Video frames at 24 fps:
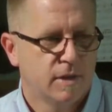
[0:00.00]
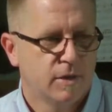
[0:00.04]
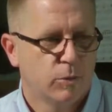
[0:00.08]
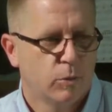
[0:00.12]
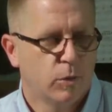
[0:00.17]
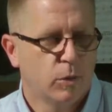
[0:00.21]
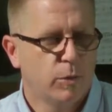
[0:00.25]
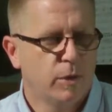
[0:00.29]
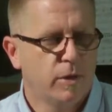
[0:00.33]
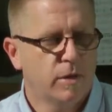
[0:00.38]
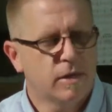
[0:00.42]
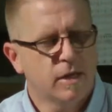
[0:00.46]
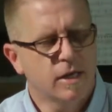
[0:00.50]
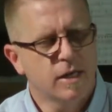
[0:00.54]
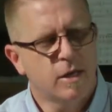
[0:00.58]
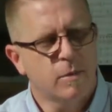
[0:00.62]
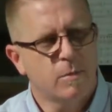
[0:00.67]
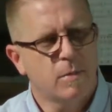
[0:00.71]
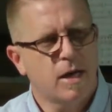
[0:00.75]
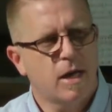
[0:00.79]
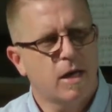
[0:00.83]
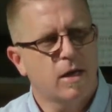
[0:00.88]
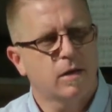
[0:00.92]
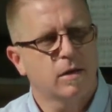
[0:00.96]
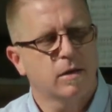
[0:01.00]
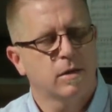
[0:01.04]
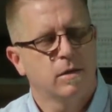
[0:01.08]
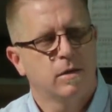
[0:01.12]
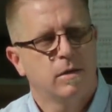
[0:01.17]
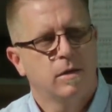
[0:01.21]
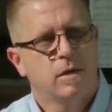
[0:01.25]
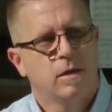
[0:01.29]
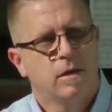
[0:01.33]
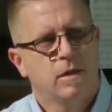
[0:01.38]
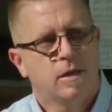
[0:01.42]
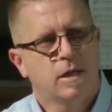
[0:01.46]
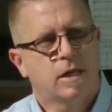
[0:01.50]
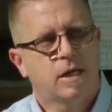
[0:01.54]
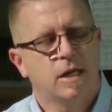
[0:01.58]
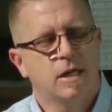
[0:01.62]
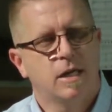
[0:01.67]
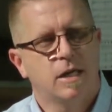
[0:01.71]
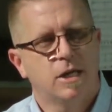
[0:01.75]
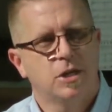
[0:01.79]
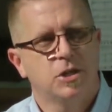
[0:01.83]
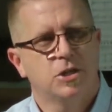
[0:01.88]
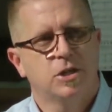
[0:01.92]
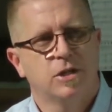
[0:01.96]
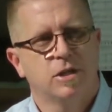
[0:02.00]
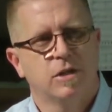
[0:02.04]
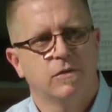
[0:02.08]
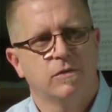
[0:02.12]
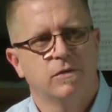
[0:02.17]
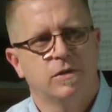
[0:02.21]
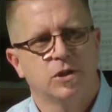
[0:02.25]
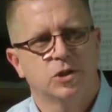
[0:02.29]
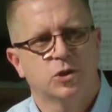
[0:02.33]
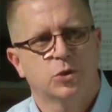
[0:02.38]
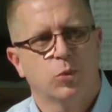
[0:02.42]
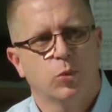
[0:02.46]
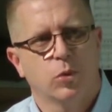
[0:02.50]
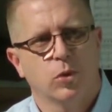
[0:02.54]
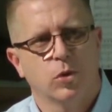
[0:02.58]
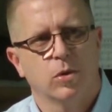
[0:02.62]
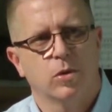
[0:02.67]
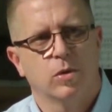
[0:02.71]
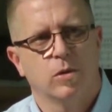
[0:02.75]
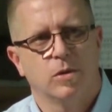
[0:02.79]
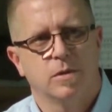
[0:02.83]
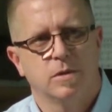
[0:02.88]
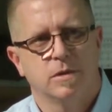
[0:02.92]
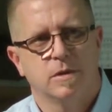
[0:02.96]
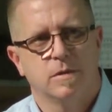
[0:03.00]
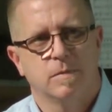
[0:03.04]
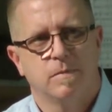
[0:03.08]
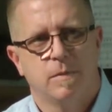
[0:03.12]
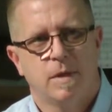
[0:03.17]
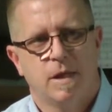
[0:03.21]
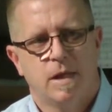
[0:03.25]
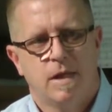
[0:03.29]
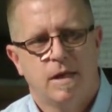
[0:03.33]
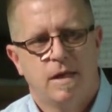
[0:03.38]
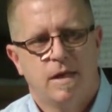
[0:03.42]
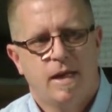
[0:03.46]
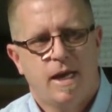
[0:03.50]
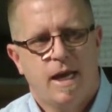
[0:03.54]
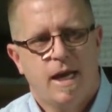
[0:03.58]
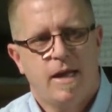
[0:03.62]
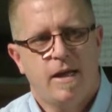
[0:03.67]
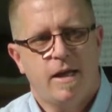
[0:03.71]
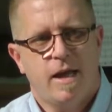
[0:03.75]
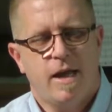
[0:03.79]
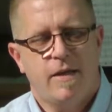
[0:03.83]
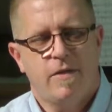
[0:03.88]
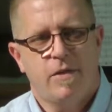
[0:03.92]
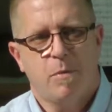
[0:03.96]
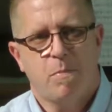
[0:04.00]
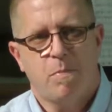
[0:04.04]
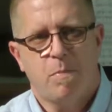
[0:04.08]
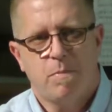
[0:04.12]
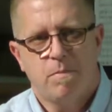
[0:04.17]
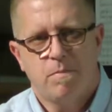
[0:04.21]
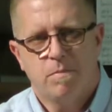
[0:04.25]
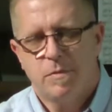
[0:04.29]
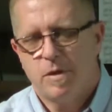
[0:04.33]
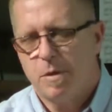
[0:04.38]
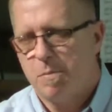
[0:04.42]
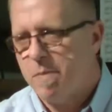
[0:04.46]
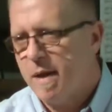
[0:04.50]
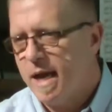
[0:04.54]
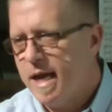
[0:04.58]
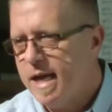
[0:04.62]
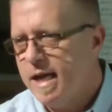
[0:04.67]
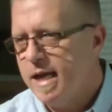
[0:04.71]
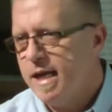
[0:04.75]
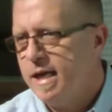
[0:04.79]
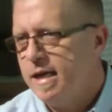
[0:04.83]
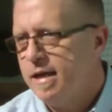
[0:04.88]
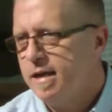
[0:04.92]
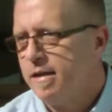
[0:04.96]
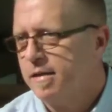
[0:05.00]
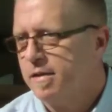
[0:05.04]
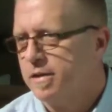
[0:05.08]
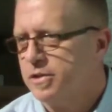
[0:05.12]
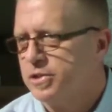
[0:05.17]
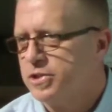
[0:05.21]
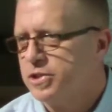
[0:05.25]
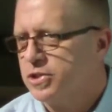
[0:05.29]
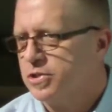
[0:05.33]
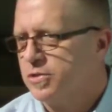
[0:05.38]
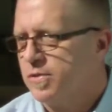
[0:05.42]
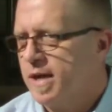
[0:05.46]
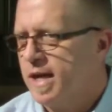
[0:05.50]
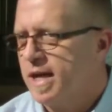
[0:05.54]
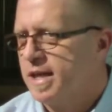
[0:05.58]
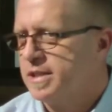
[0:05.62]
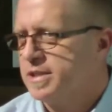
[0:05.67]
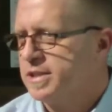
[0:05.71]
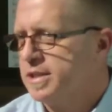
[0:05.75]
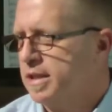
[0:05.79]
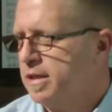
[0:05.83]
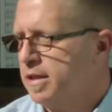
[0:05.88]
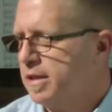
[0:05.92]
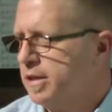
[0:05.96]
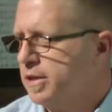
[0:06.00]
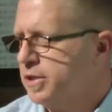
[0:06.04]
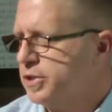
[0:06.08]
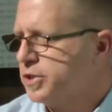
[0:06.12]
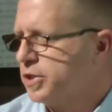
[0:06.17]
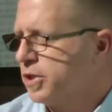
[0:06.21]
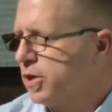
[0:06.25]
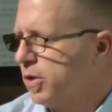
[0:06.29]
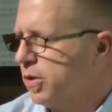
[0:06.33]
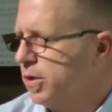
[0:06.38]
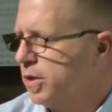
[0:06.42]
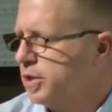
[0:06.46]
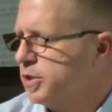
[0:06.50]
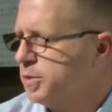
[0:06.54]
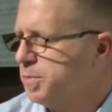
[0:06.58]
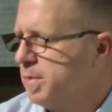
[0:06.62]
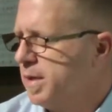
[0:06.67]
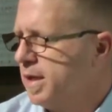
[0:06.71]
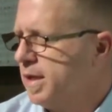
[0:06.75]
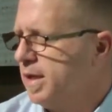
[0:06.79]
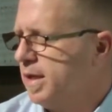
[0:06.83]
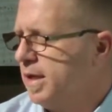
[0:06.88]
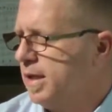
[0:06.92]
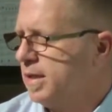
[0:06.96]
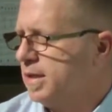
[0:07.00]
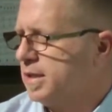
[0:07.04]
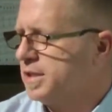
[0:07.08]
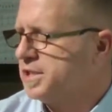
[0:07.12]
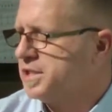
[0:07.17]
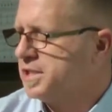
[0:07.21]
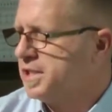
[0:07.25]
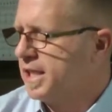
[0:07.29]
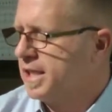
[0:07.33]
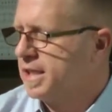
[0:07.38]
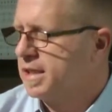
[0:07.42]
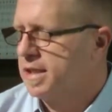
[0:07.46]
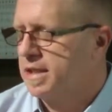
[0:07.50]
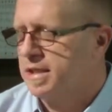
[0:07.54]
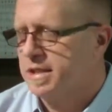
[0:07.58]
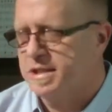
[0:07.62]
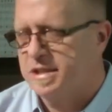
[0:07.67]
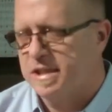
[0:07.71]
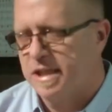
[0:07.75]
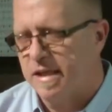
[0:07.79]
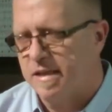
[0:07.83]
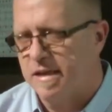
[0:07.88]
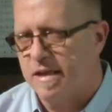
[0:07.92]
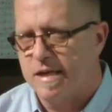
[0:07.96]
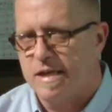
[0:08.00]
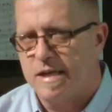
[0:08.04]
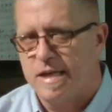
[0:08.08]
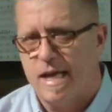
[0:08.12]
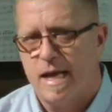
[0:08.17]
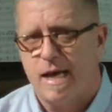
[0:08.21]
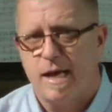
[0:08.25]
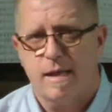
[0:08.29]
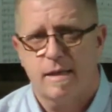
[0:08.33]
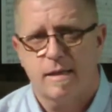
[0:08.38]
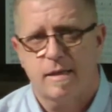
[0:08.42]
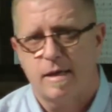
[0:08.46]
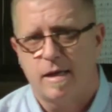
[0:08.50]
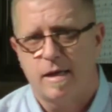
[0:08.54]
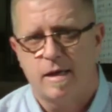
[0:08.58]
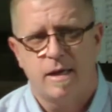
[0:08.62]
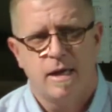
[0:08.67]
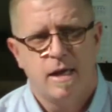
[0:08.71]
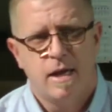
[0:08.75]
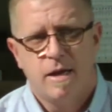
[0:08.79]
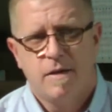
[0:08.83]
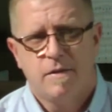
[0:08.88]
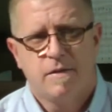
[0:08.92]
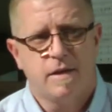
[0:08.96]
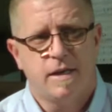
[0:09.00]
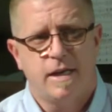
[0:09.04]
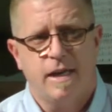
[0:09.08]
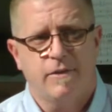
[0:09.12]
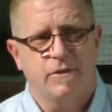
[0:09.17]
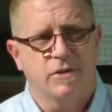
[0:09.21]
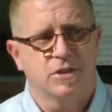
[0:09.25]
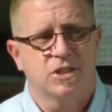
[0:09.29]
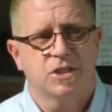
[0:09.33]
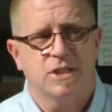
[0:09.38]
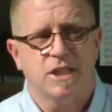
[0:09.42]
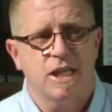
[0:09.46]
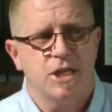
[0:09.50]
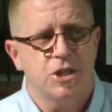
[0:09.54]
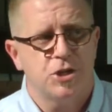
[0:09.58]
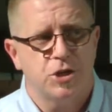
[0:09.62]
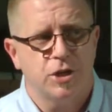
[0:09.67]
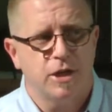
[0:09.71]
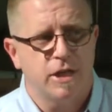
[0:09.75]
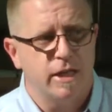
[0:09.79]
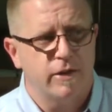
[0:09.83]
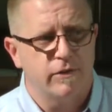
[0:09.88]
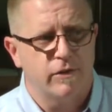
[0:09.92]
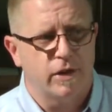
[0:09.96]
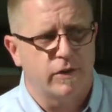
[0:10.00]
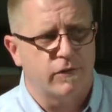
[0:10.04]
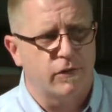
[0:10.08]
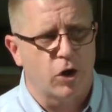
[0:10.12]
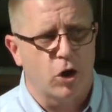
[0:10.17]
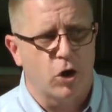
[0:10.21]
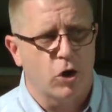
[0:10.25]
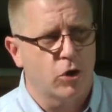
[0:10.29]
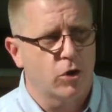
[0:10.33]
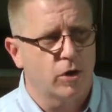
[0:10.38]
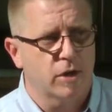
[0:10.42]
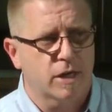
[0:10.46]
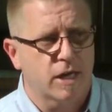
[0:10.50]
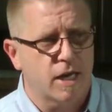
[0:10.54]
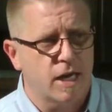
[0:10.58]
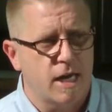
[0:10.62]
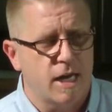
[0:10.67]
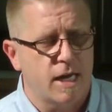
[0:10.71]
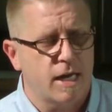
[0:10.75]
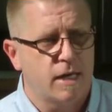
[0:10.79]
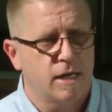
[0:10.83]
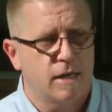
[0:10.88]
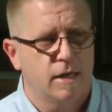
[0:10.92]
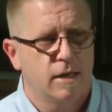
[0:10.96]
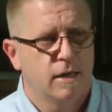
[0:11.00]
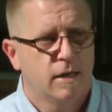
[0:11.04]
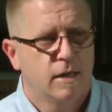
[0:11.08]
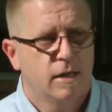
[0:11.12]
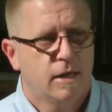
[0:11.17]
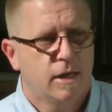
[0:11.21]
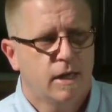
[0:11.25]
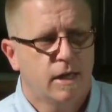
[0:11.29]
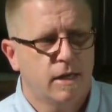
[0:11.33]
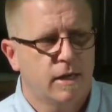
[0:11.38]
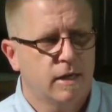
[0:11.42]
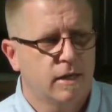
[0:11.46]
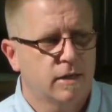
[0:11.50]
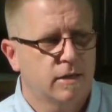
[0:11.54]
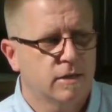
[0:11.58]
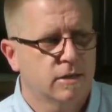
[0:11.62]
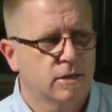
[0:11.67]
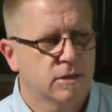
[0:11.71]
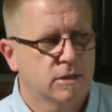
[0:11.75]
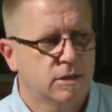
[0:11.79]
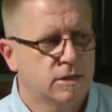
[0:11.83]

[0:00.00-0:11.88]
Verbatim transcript: When we think about the condition of this world and, and the the pain and the stress and the discouragement and the sickness and the death and the devastation even of a hurricane hitting